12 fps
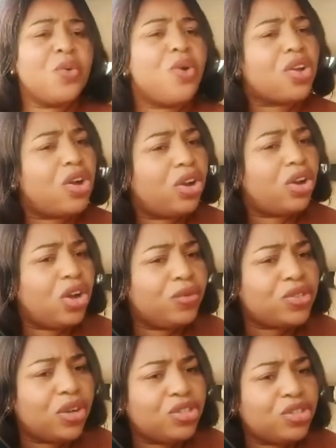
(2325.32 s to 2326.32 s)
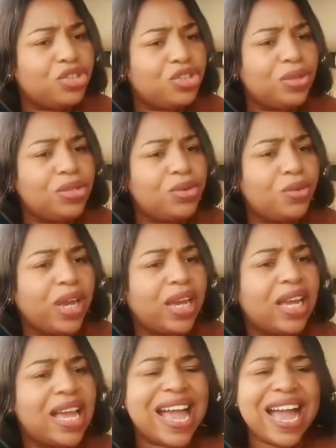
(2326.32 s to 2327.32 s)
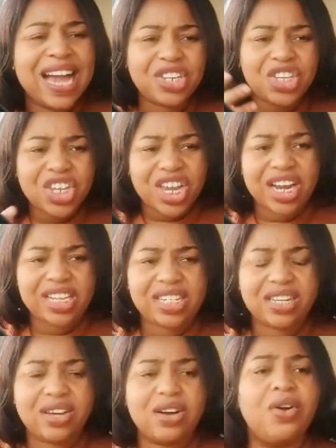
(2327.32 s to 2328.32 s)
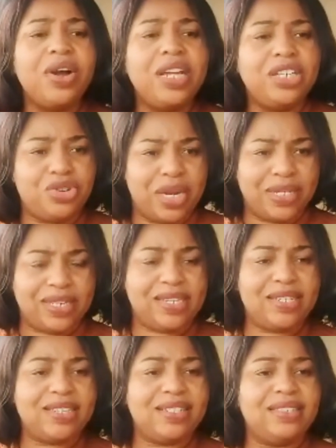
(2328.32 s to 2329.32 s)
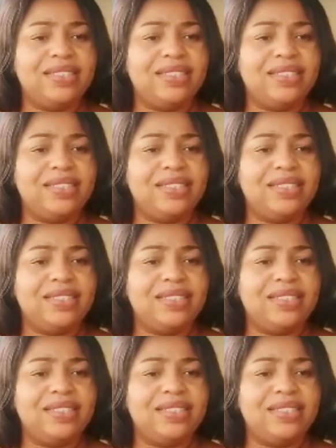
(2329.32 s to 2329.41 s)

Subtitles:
What color of socks do you want to wear? A skirt or a dress?